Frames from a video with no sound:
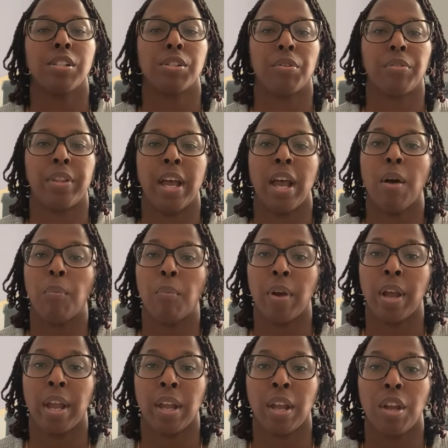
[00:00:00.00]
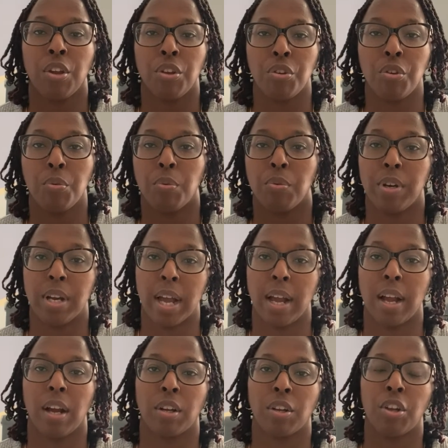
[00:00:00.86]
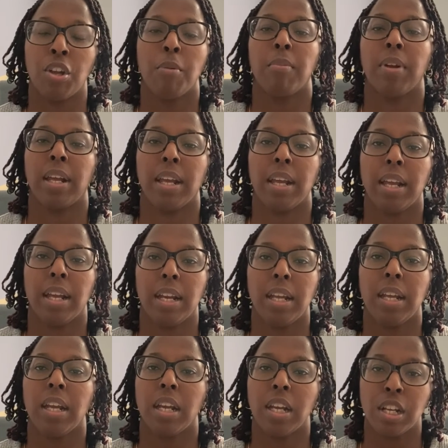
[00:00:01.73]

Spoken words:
so that way you will not accumulate any